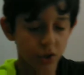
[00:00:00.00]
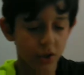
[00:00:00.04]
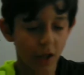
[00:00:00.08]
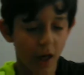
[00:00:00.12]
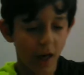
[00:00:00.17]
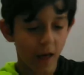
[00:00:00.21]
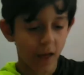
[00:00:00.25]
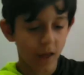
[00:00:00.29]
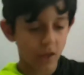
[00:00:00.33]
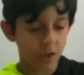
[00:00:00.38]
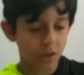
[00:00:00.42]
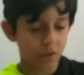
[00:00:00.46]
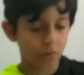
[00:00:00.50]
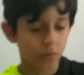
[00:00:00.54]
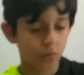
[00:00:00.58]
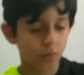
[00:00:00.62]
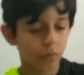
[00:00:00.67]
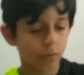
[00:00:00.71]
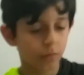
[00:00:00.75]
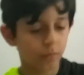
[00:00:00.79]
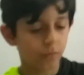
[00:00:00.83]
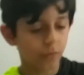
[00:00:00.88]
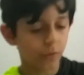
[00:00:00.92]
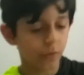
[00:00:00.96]
they
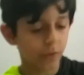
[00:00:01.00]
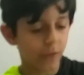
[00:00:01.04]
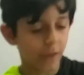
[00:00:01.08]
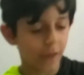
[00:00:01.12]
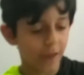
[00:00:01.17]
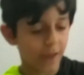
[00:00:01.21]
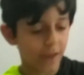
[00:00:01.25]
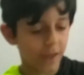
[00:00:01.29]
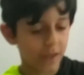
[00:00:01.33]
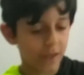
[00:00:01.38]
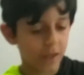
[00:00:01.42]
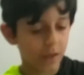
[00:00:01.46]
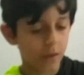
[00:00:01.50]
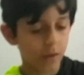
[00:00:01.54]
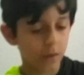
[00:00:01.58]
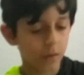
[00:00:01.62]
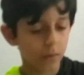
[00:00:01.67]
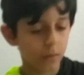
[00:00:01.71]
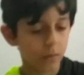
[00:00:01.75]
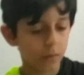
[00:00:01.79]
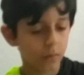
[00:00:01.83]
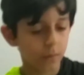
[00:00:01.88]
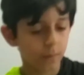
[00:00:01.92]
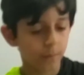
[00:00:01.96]
use for their
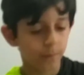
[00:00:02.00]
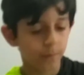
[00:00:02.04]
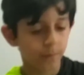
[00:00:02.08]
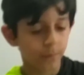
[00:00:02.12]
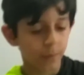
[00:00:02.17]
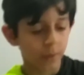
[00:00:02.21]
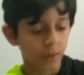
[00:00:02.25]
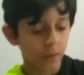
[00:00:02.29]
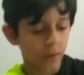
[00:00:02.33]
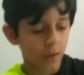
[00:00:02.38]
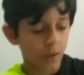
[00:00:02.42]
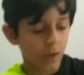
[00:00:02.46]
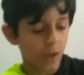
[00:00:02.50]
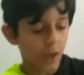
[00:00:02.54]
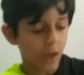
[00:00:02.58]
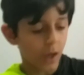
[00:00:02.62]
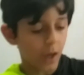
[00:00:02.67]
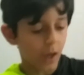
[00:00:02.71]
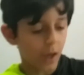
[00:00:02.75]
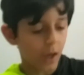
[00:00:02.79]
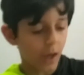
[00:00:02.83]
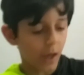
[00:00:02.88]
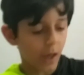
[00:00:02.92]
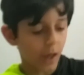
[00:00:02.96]
ears.
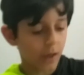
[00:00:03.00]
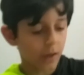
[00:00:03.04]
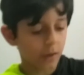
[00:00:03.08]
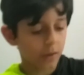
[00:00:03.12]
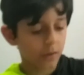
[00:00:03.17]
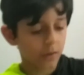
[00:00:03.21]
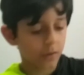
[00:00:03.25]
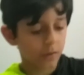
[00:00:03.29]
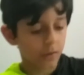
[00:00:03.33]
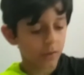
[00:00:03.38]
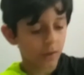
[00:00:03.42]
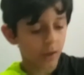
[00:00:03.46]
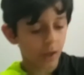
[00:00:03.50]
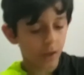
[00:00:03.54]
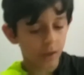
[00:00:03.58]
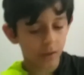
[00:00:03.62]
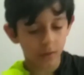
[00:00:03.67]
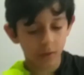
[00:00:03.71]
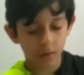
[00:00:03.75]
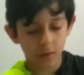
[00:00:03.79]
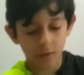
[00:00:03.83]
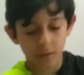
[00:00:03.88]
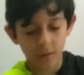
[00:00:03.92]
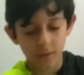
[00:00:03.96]
And
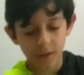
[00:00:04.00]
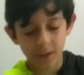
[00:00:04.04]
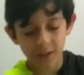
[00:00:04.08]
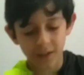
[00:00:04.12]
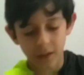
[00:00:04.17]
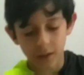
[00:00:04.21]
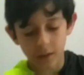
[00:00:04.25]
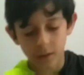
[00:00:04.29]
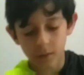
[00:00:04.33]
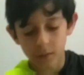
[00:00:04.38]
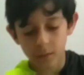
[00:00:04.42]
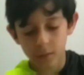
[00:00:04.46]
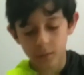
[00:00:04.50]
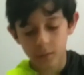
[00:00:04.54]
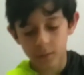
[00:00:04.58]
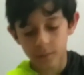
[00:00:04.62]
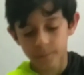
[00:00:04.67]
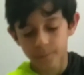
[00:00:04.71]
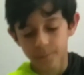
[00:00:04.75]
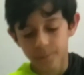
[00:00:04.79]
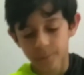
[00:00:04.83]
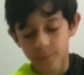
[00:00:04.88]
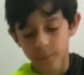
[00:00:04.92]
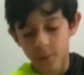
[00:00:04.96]
the thing is,
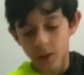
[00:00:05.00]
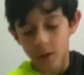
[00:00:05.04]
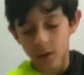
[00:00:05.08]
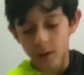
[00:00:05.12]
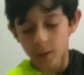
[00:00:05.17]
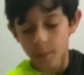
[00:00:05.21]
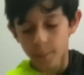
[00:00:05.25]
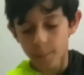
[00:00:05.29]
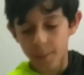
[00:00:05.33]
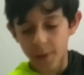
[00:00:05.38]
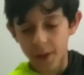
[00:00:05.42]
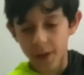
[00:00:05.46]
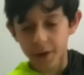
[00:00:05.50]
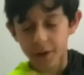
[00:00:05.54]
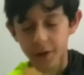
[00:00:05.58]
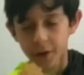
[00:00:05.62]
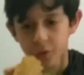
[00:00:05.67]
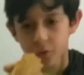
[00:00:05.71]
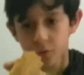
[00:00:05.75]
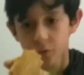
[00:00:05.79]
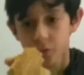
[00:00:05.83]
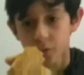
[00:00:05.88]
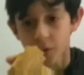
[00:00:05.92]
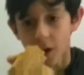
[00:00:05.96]

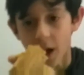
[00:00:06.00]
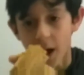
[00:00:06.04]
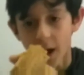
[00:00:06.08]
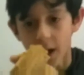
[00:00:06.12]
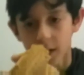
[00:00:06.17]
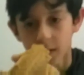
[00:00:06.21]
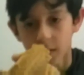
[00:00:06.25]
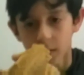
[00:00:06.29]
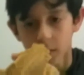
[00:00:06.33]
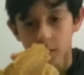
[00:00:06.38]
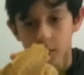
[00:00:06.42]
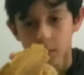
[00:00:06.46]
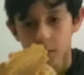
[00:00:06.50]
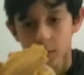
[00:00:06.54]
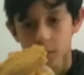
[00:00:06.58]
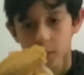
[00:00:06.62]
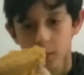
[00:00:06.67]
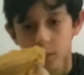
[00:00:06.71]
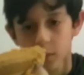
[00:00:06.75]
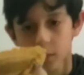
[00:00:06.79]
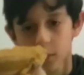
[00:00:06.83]
bearded dragons,